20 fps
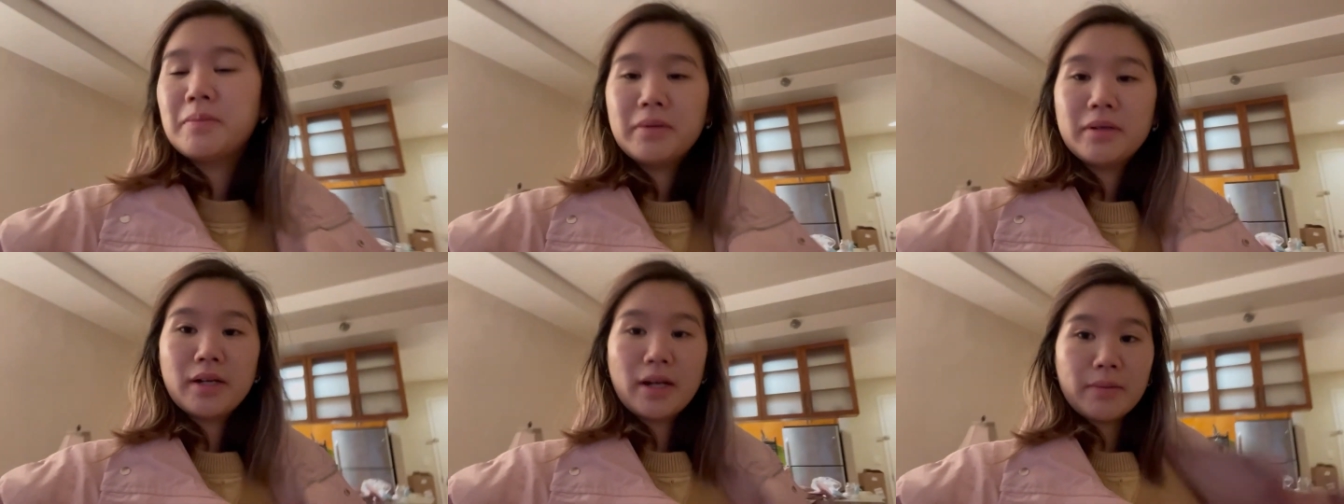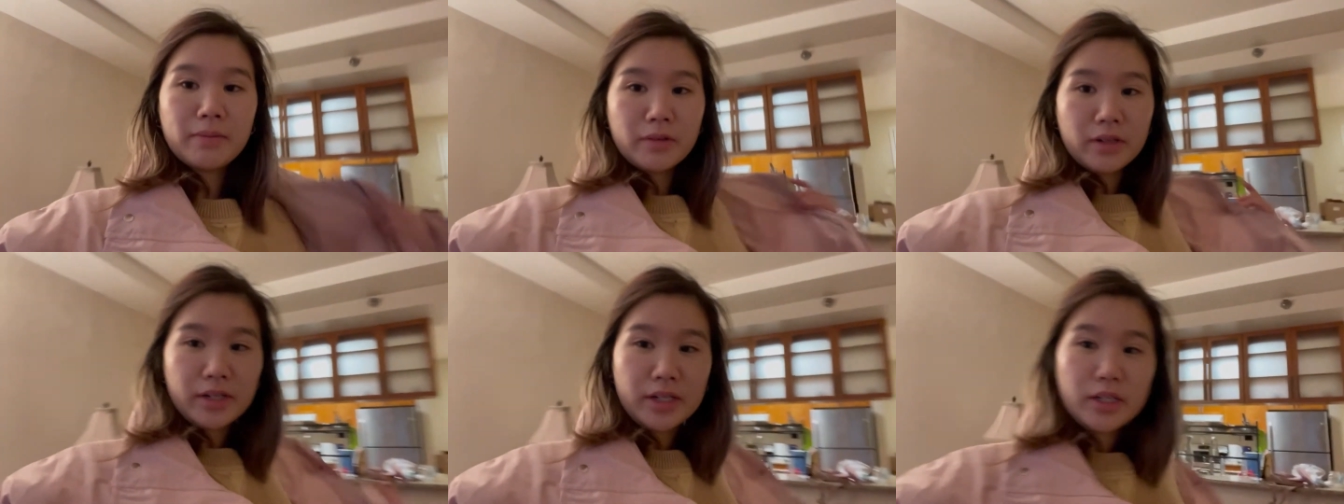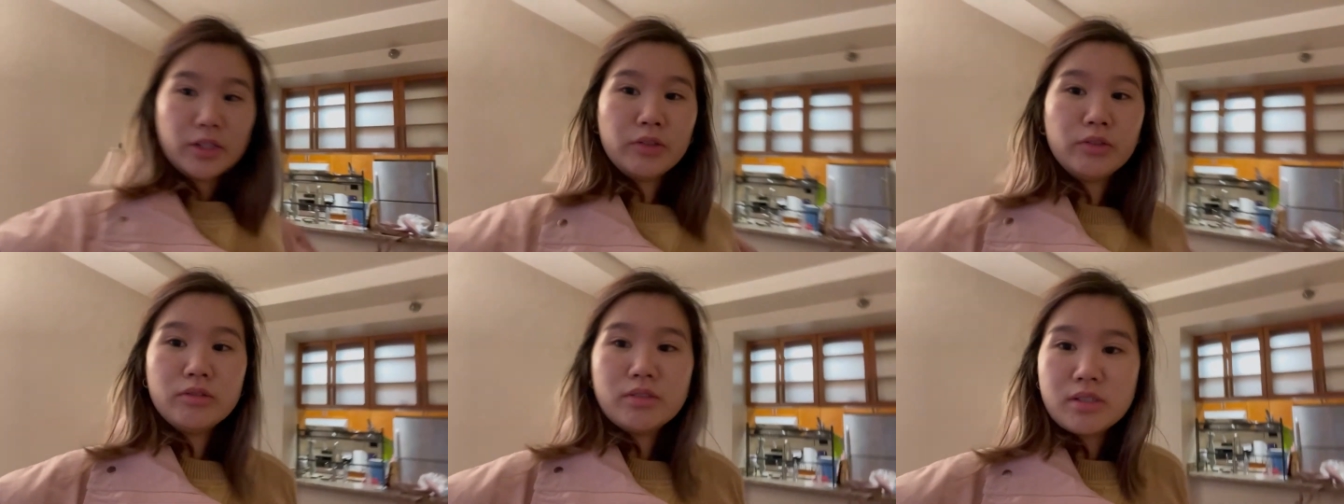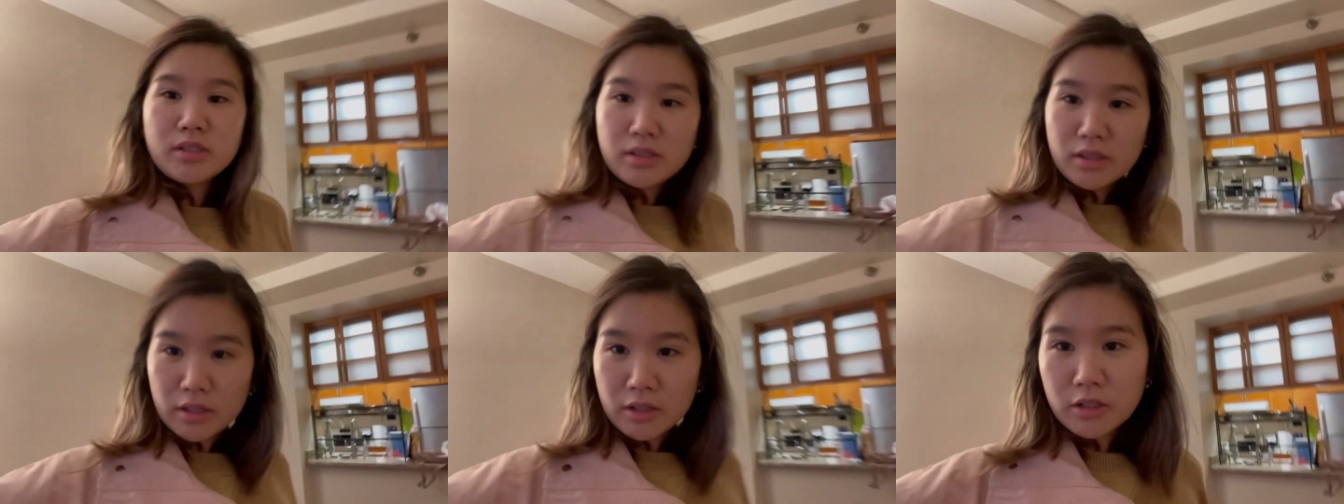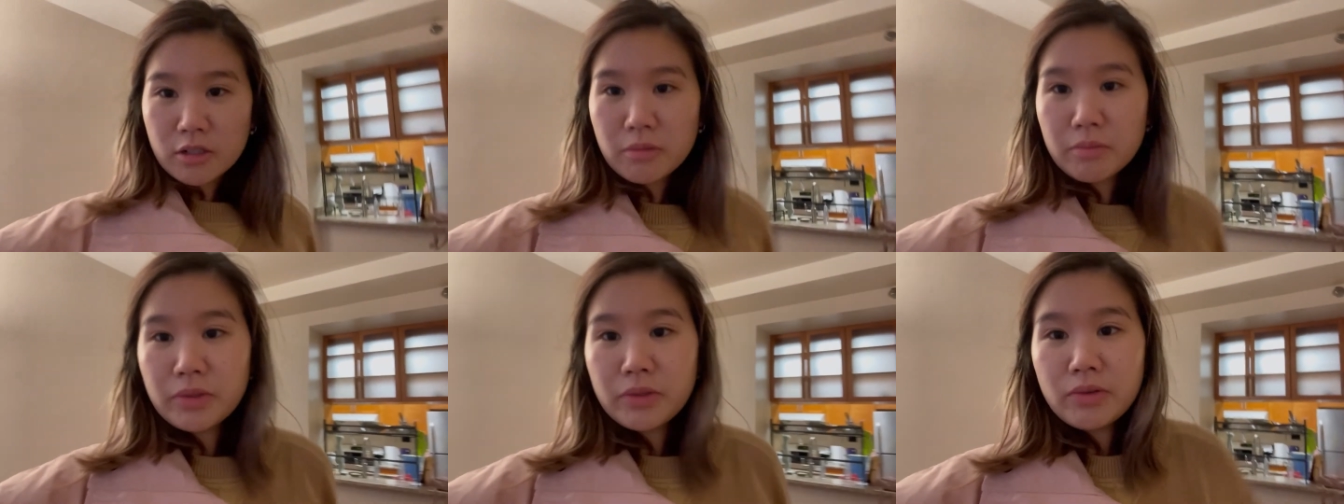but I'm already used to the
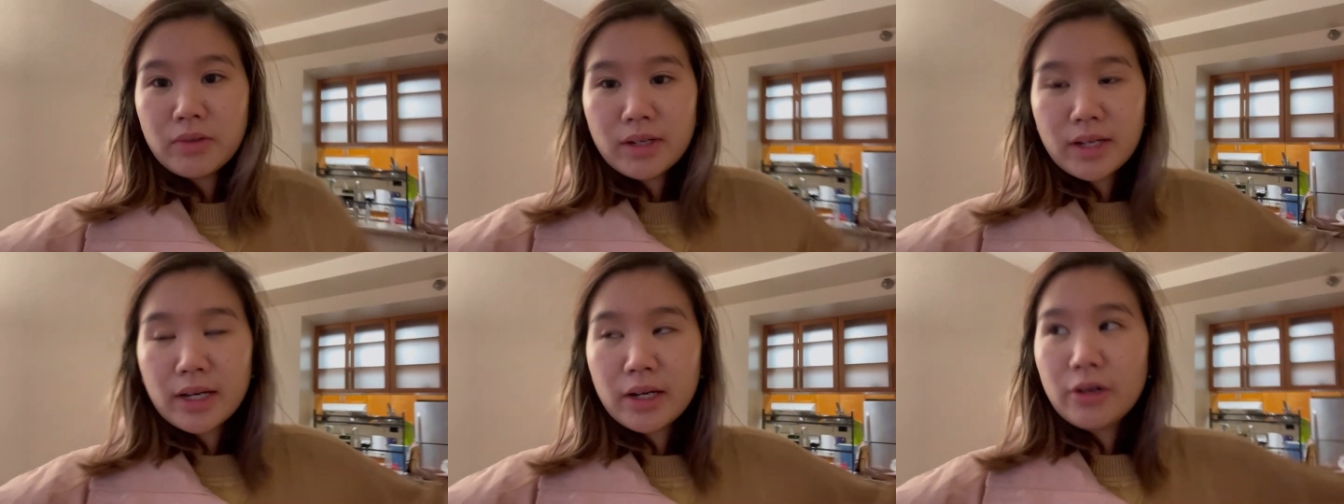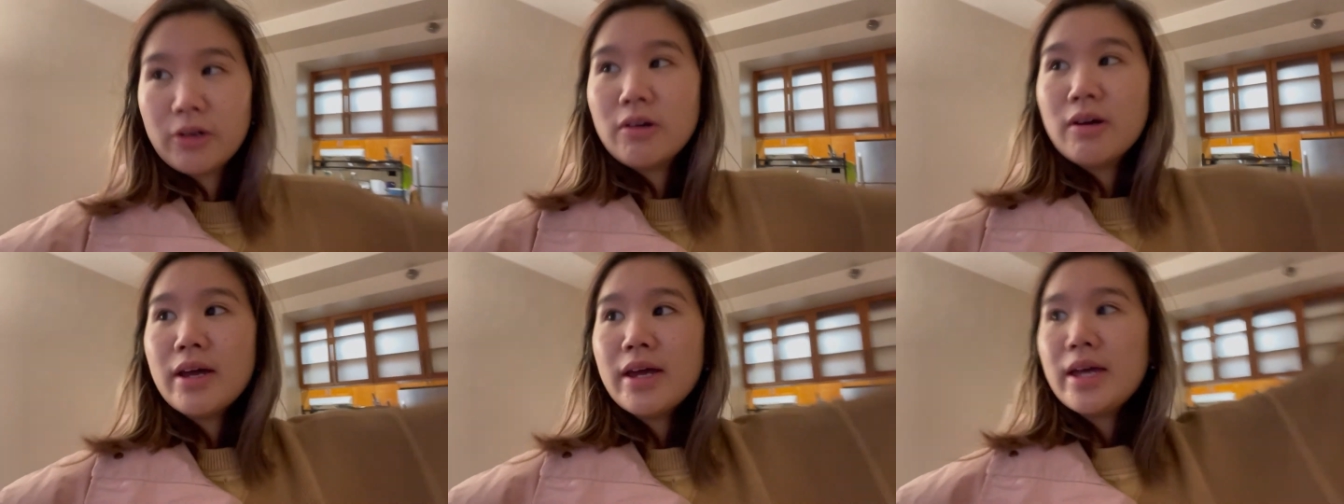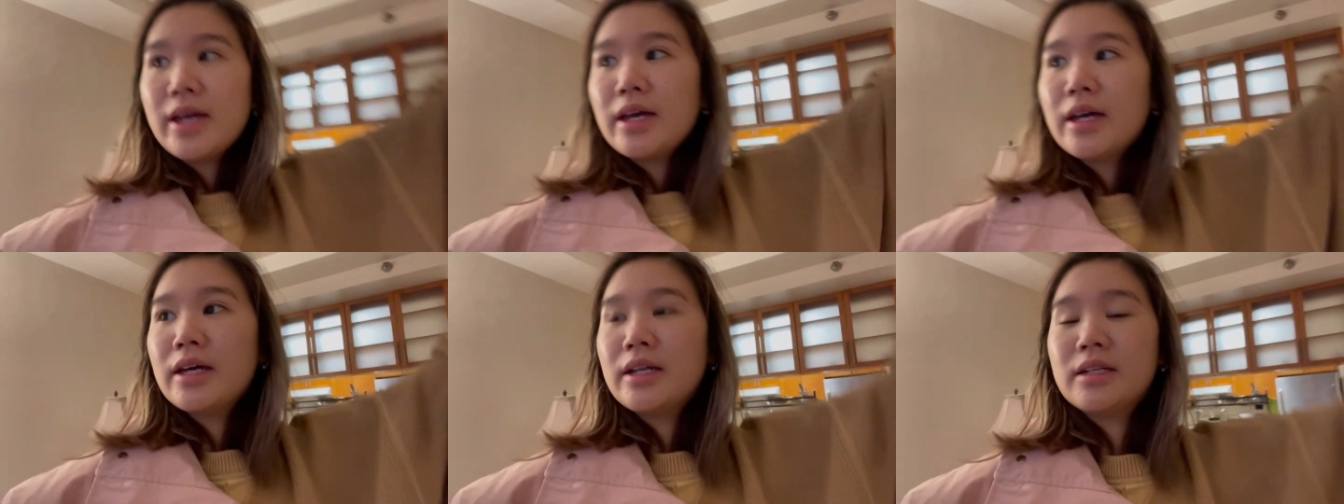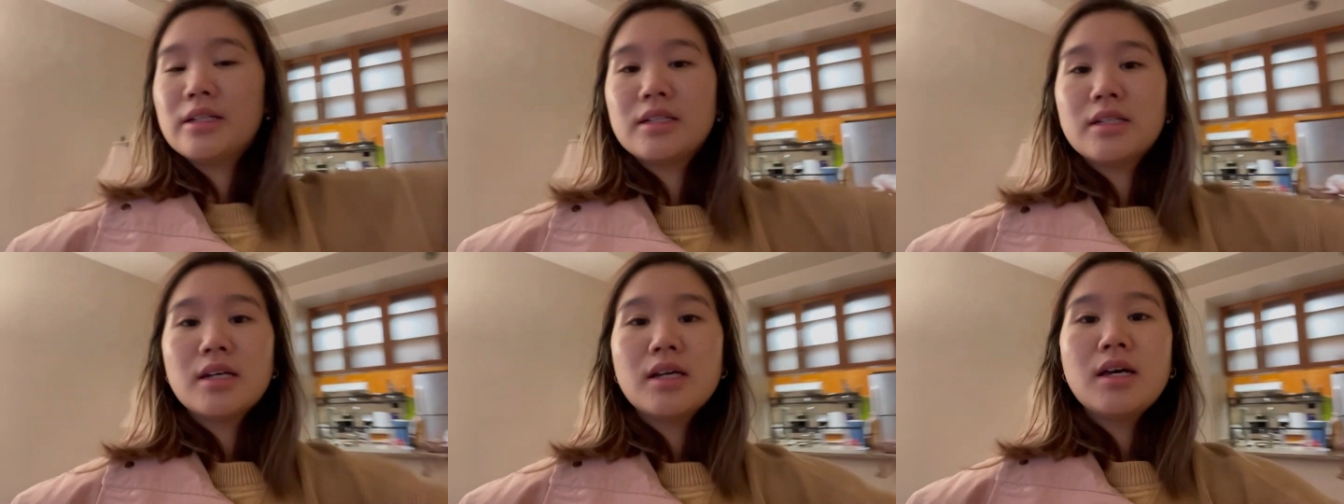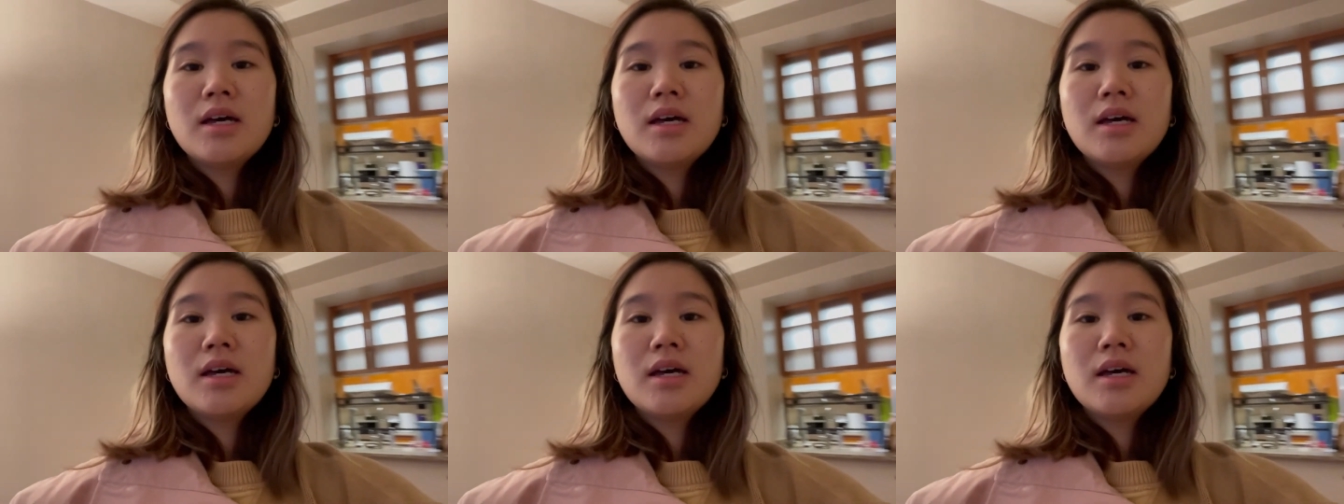commute now and